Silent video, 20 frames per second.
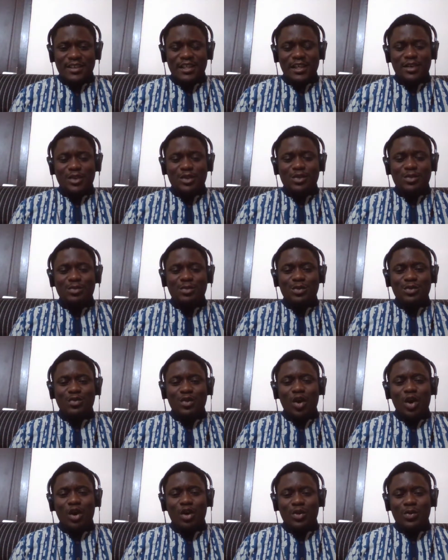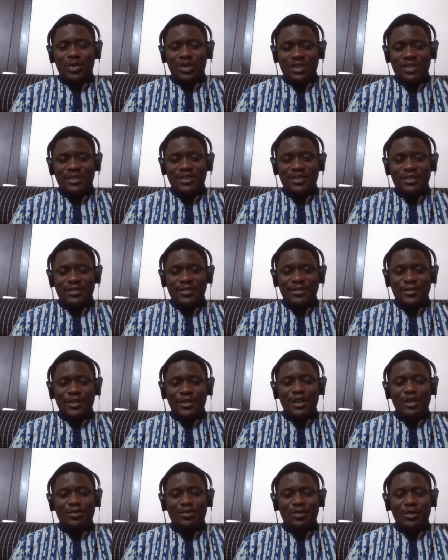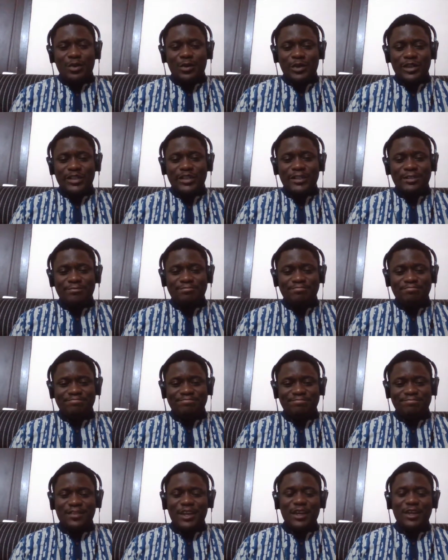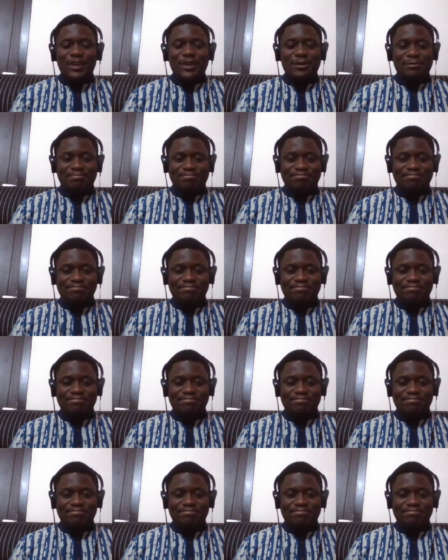let us move awkward, not forward. Thank you.